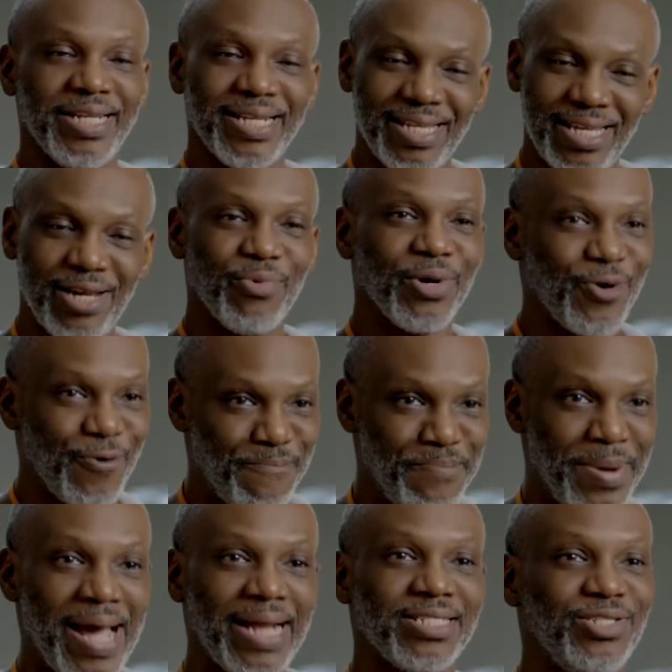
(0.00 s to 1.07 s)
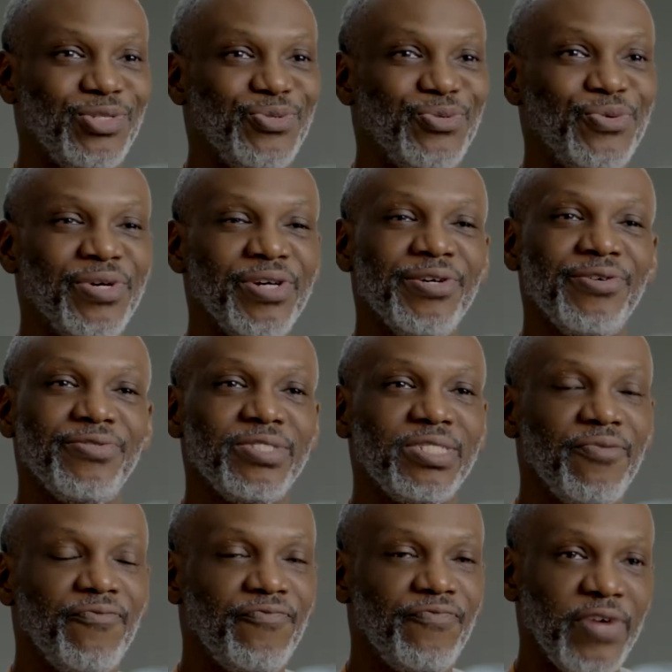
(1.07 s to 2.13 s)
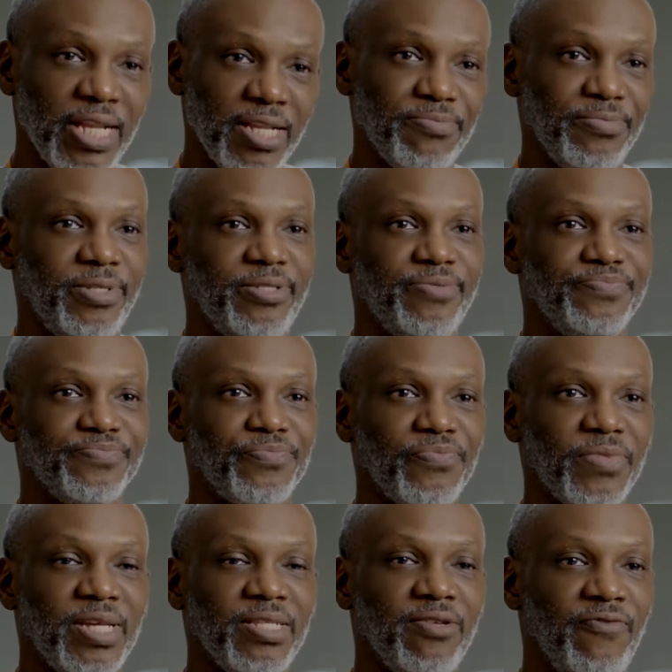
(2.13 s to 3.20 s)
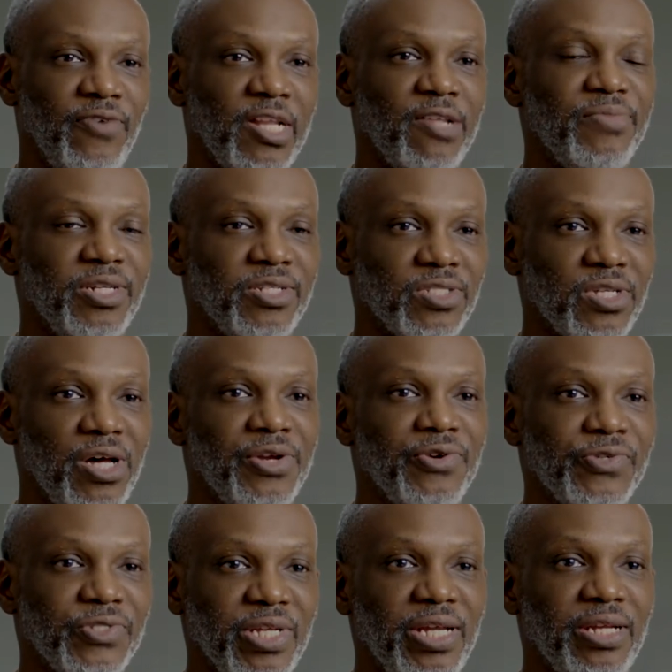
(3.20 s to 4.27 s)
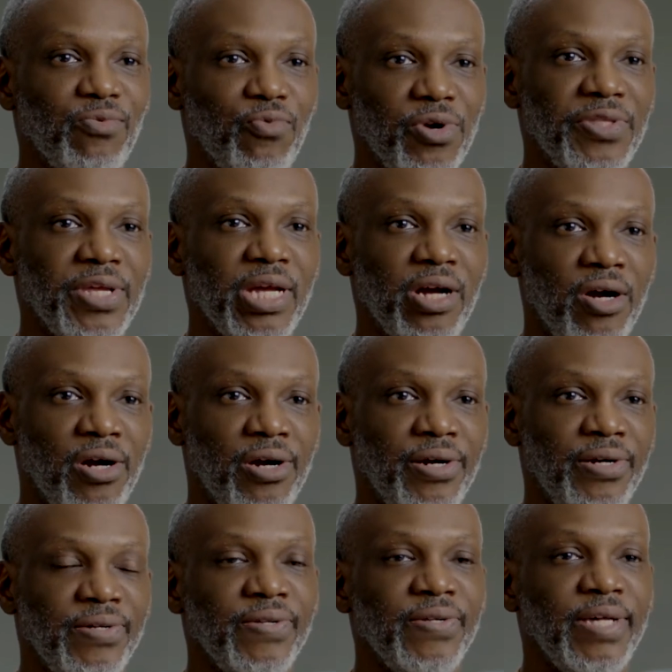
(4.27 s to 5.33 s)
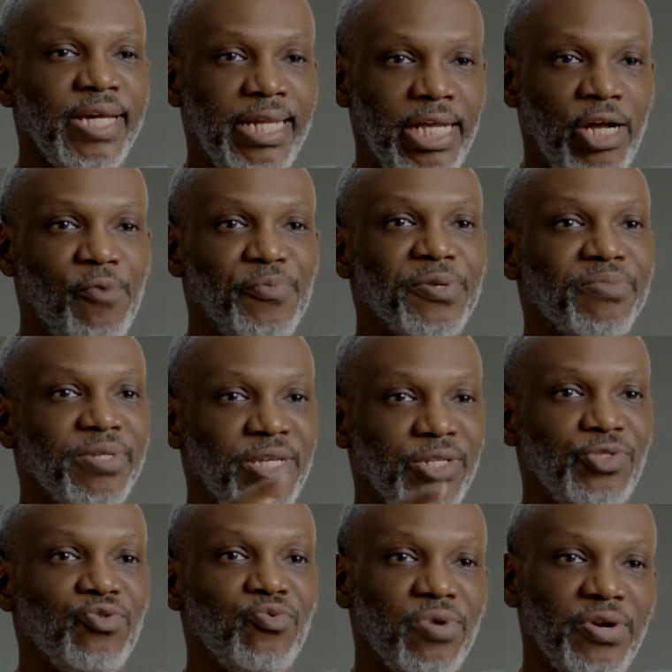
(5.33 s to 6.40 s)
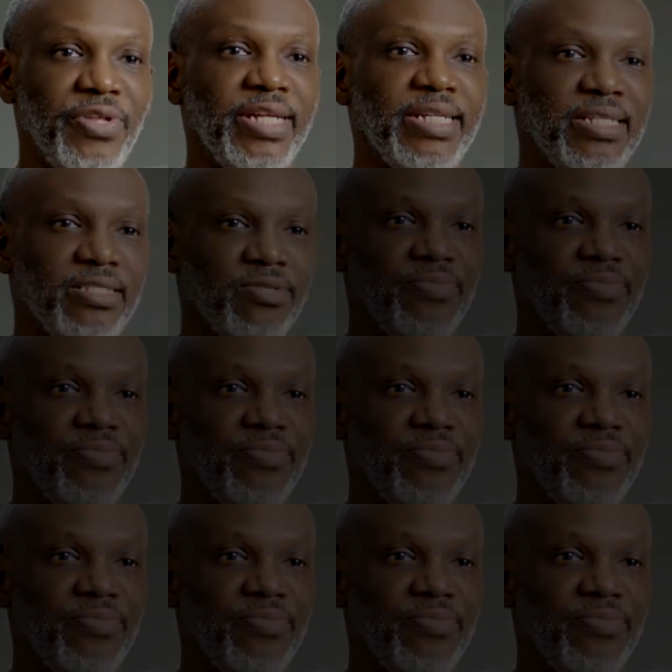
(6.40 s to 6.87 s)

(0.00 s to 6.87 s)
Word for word: And again, we go back to development. And development is understanding where they are and help them get to where they need